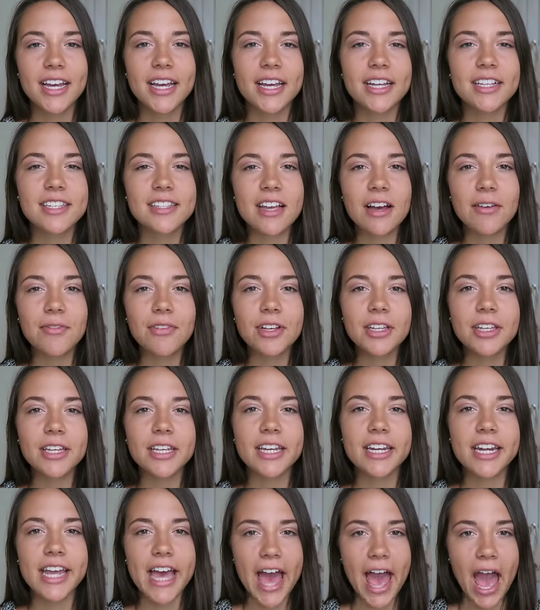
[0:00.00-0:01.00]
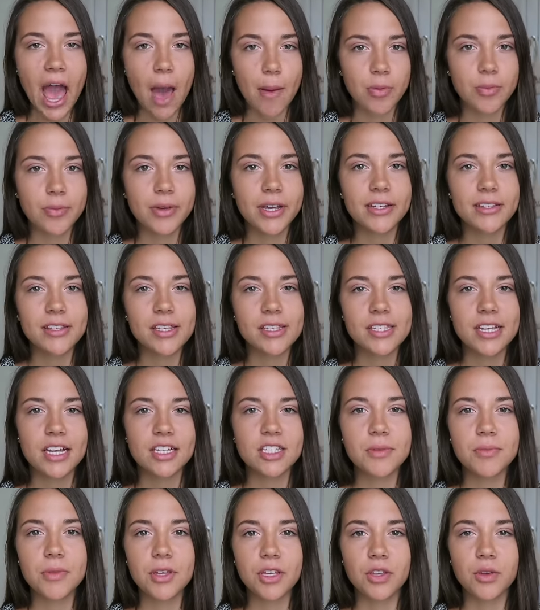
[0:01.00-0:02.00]
It's not really an app because it's
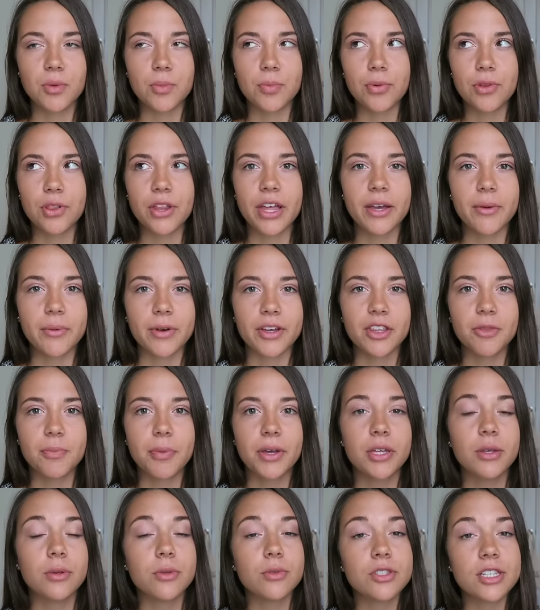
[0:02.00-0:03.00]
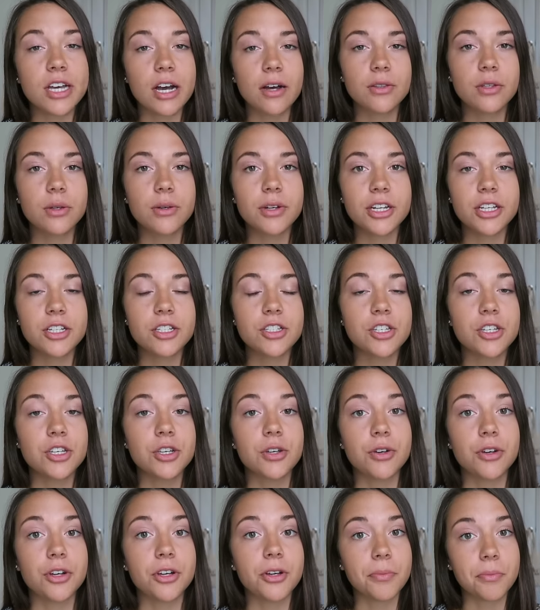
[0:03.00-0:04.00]
not something you play with, but you download it to
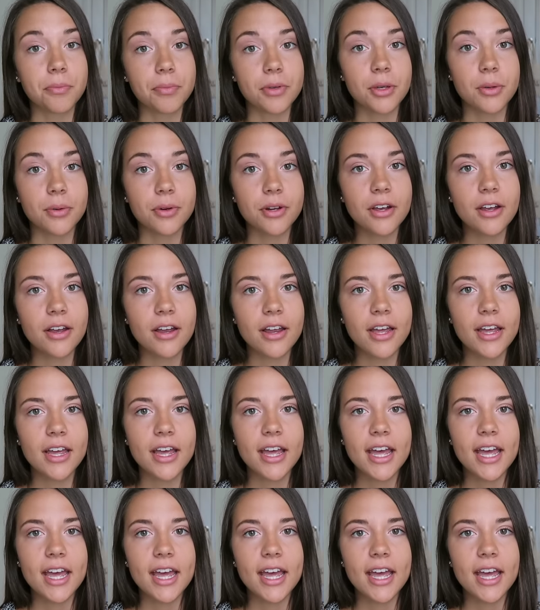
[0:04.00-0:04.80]
your computer